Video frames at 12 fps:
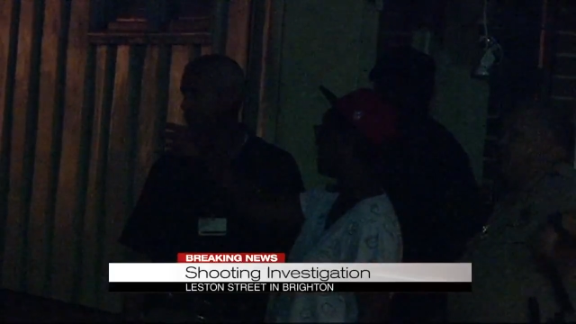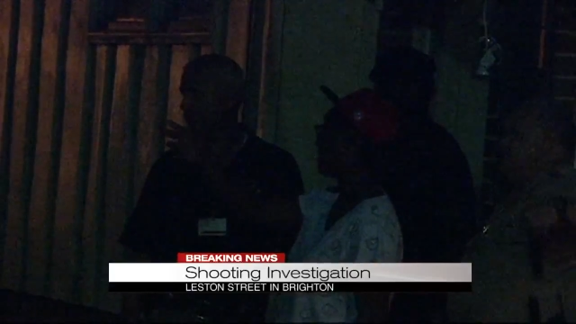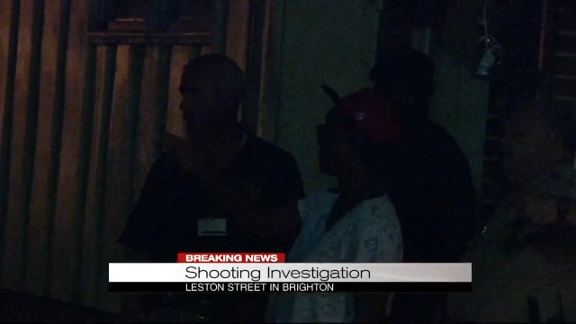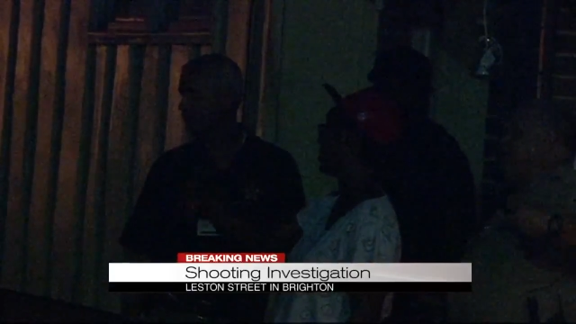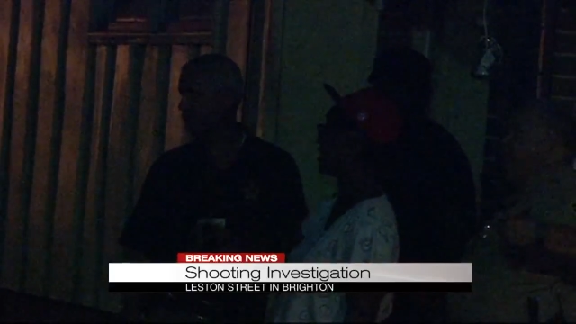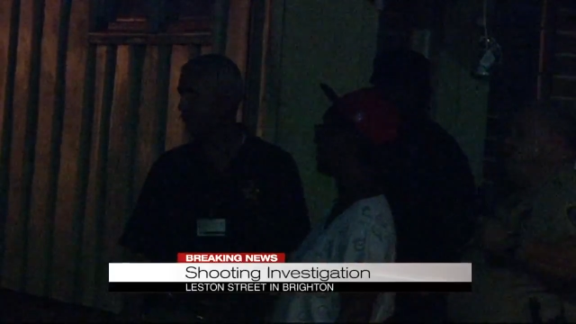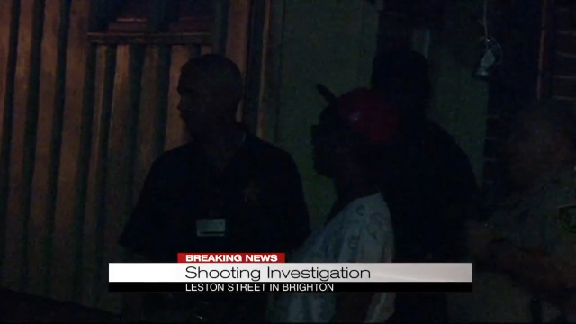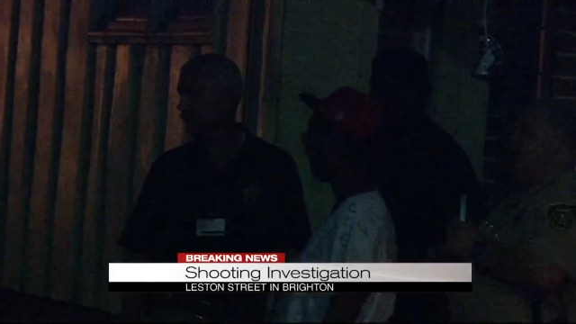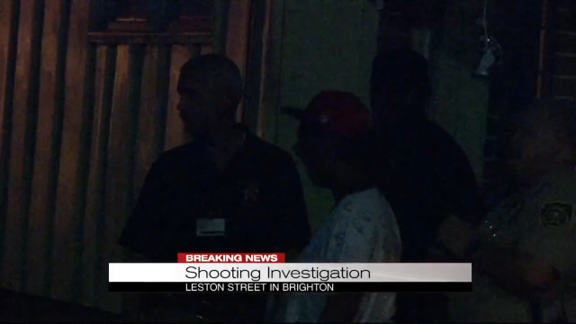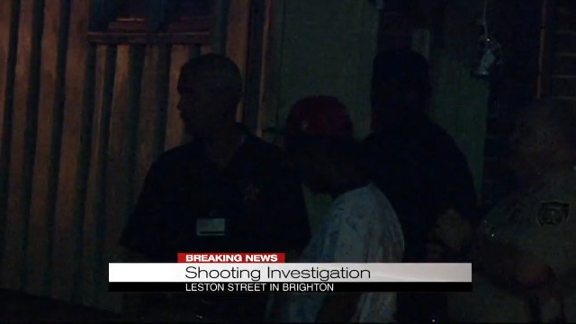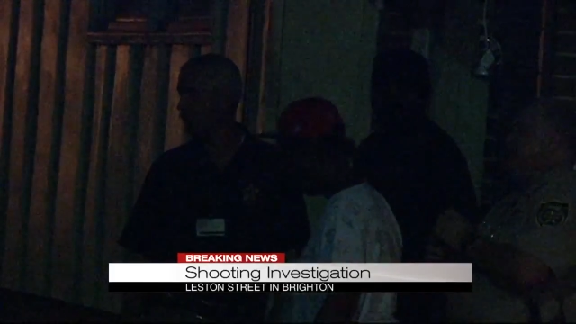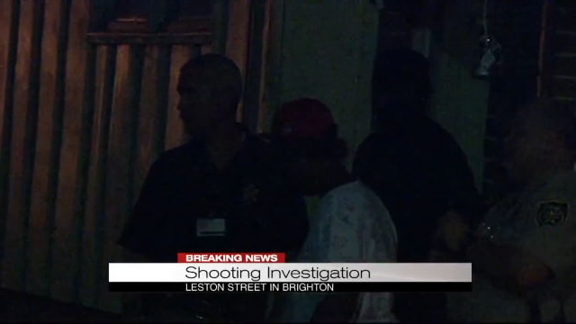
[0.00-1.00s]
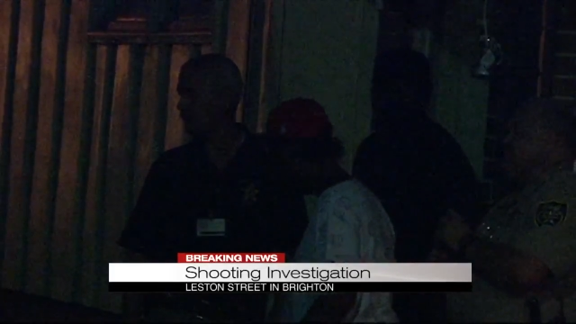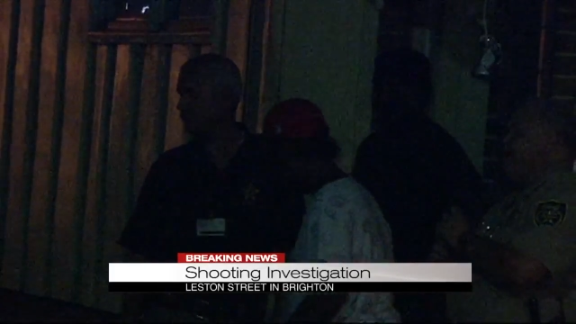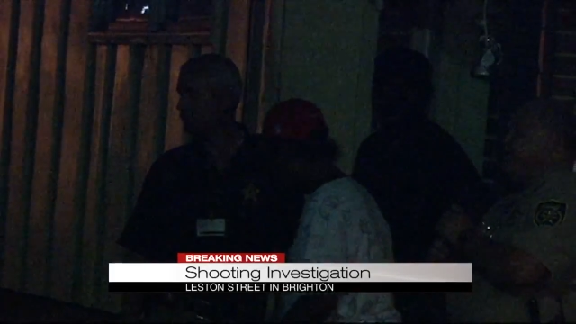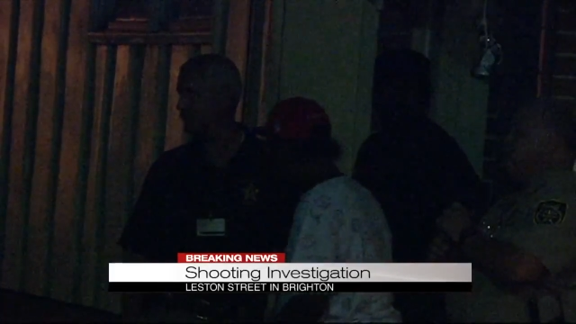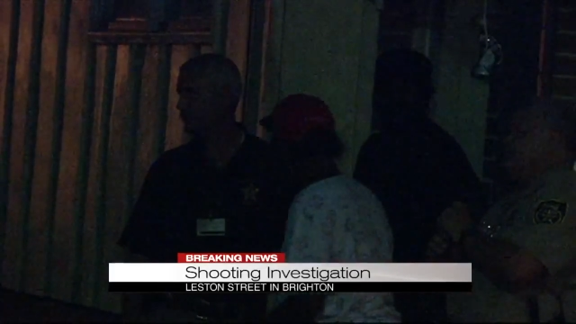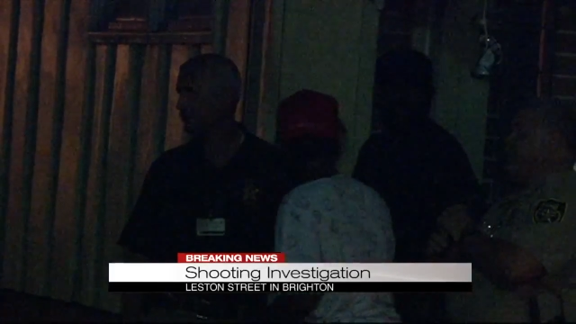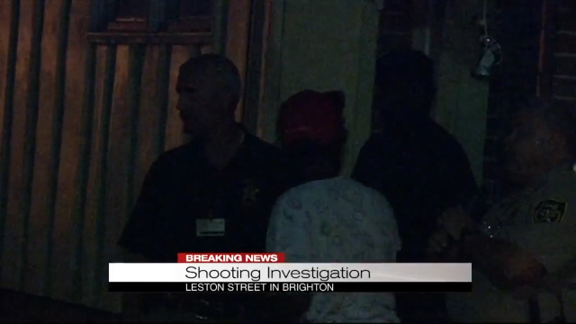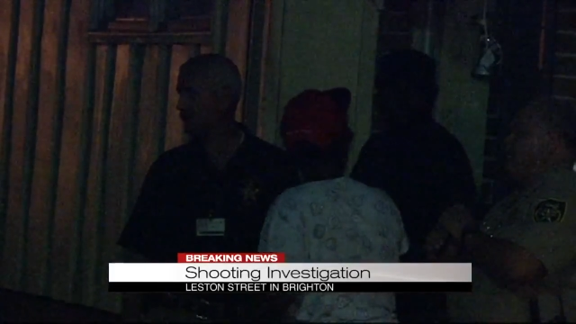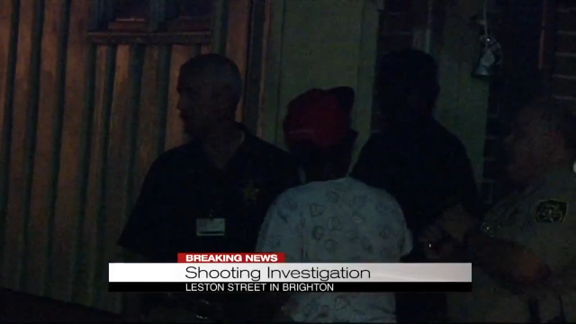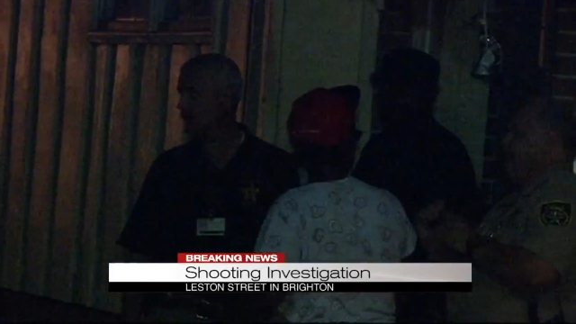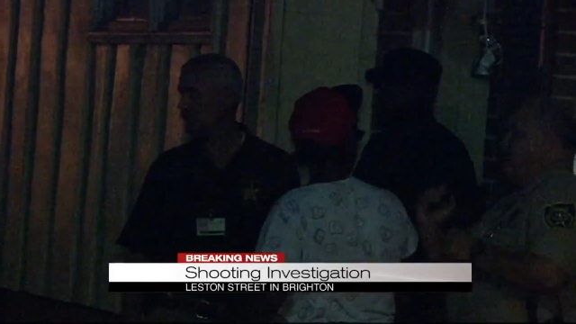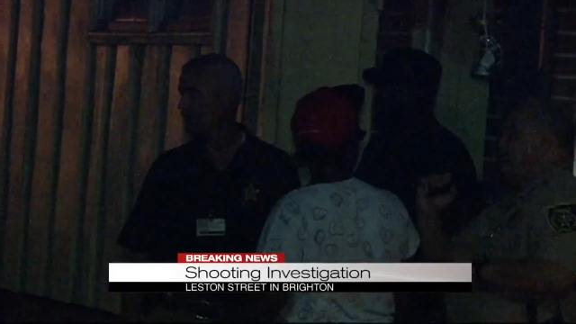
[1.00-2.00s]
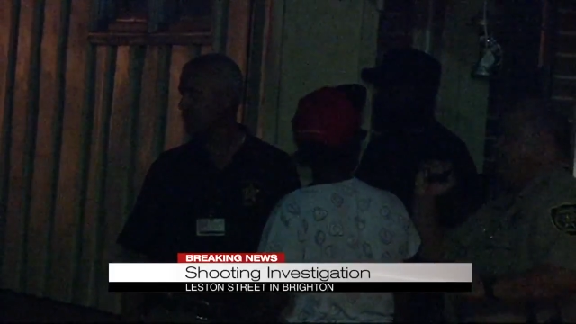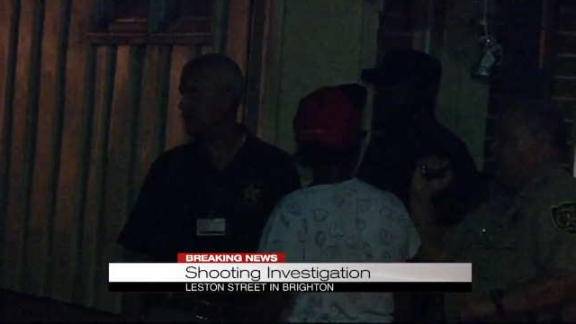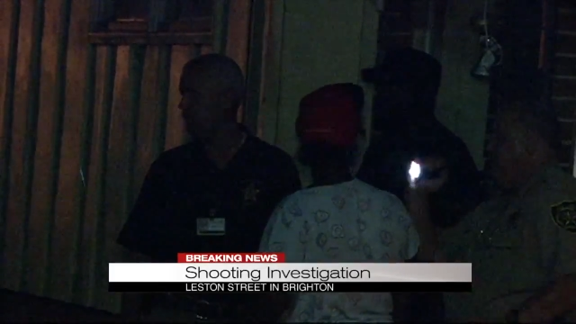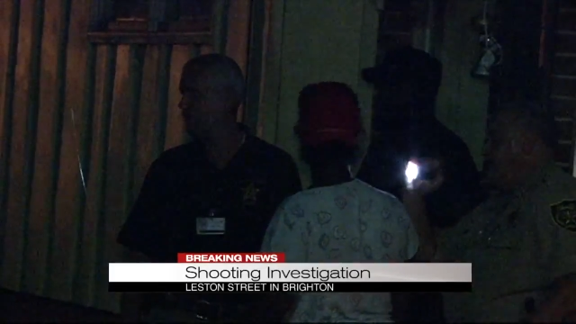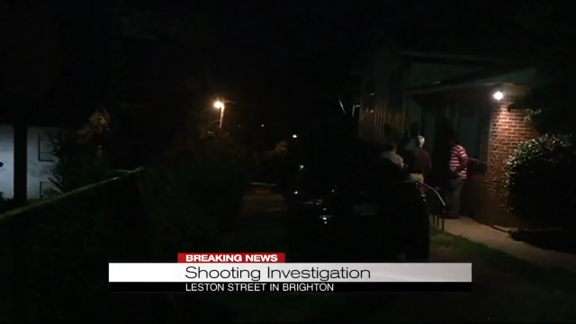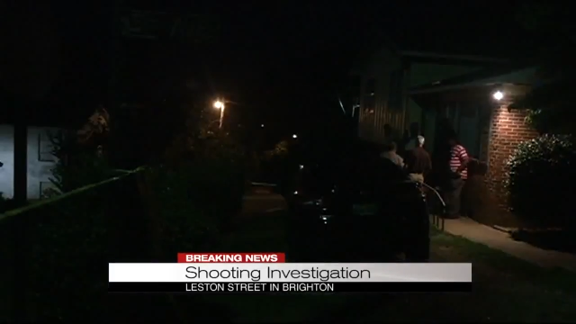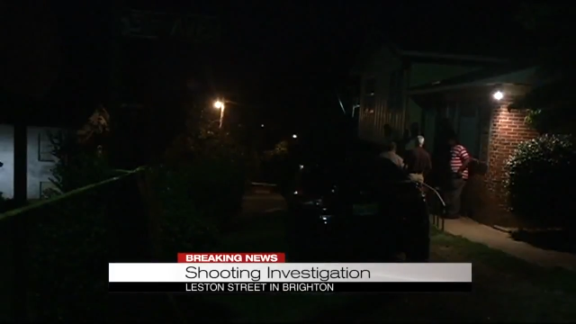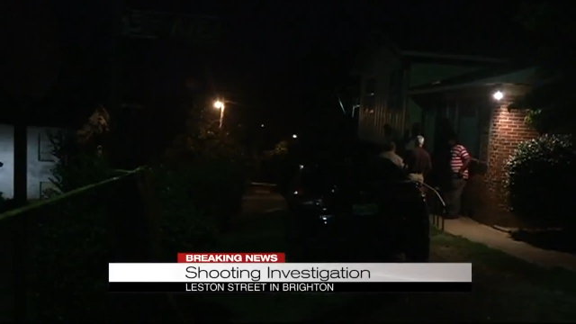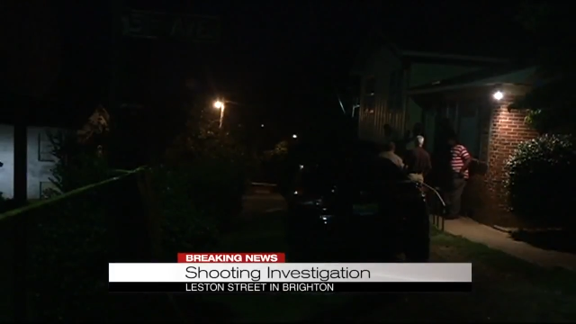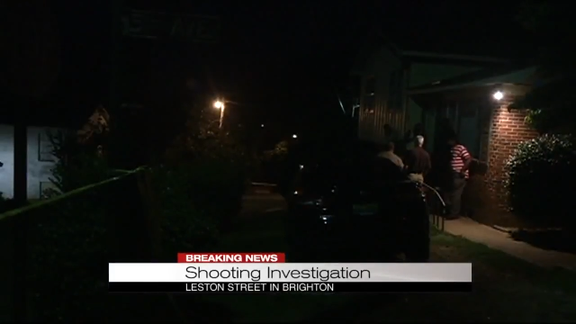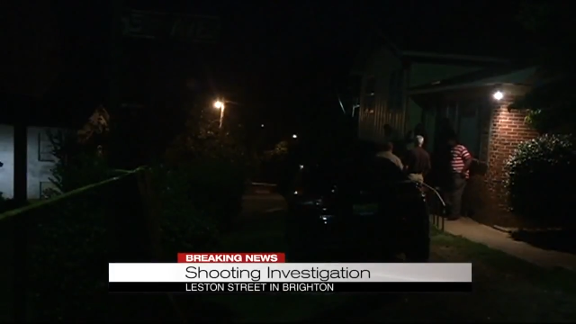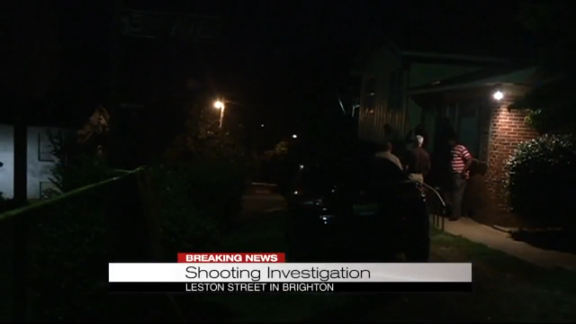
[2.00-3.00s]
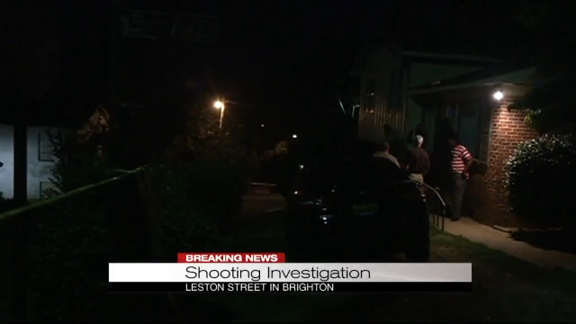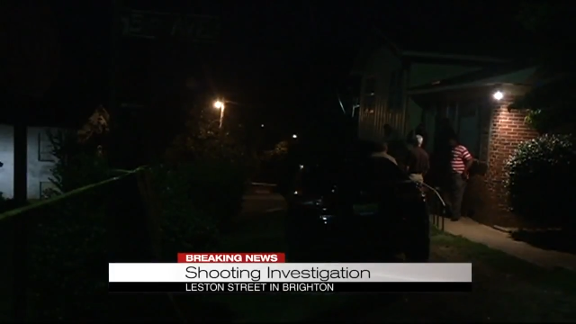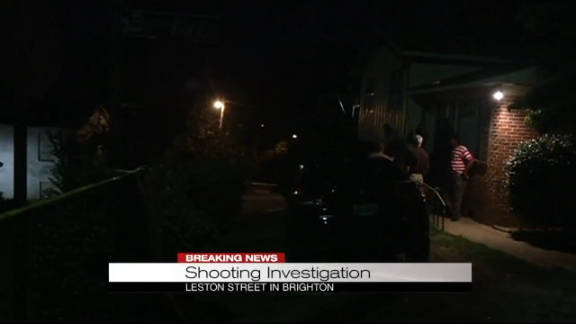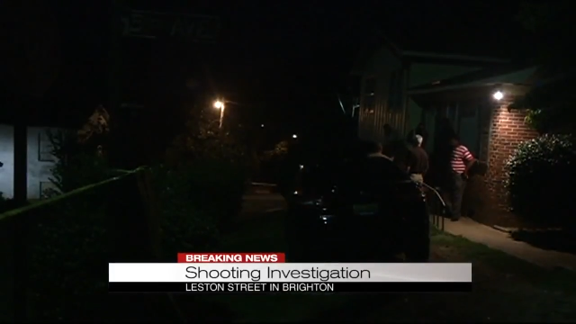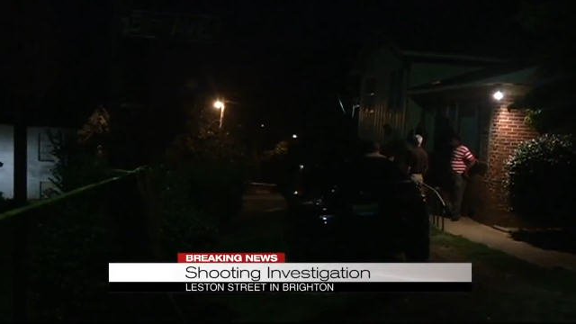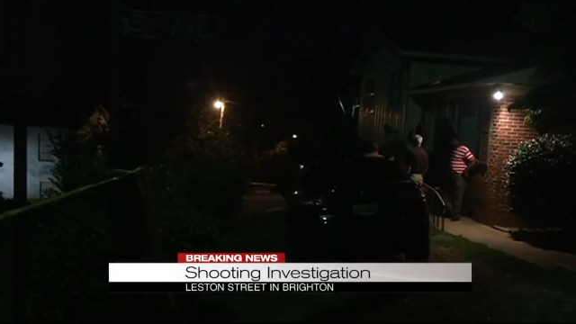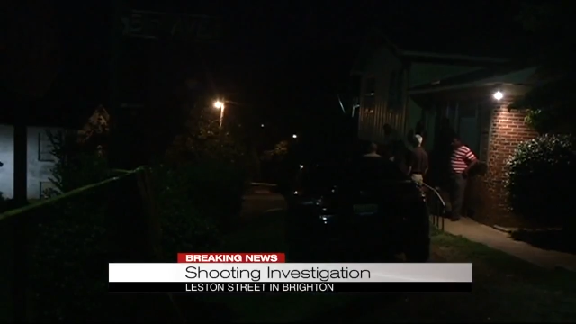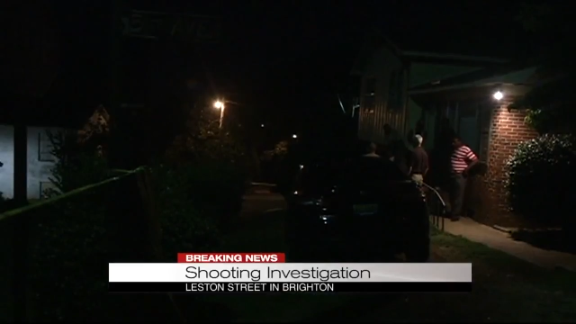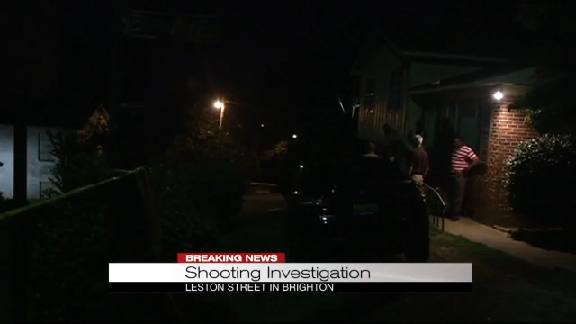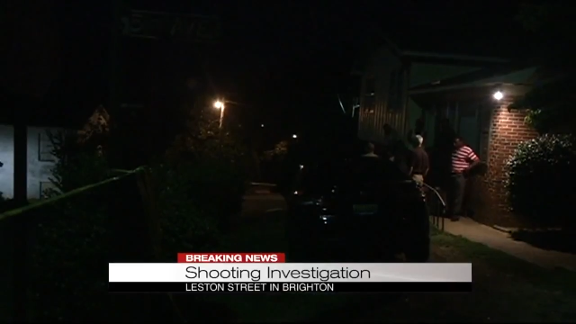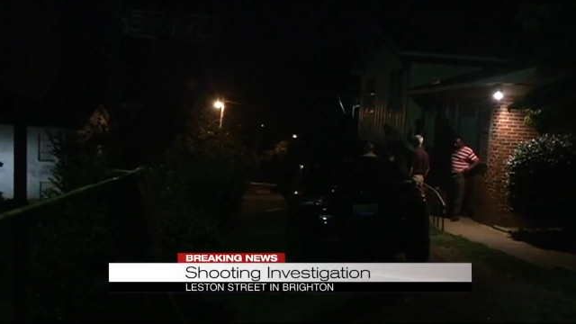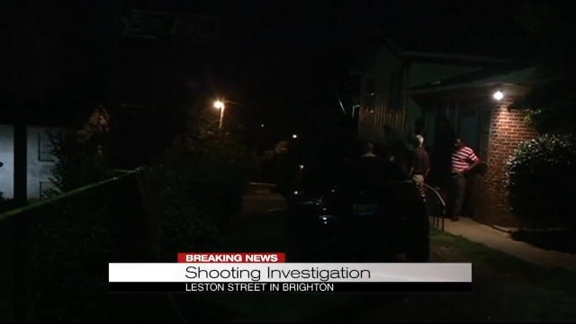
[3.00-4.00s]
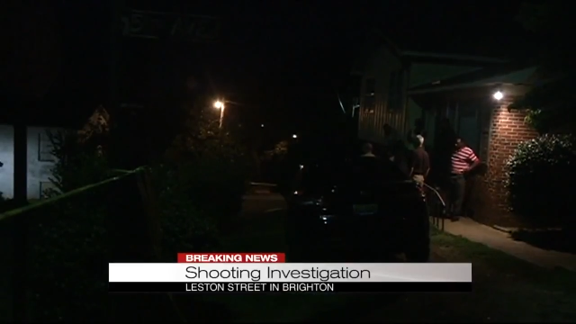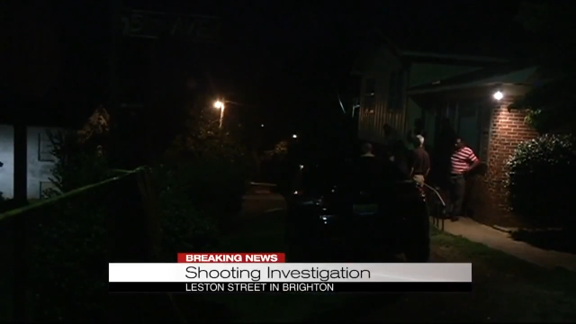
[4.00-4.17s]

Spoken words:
(no speaker visible)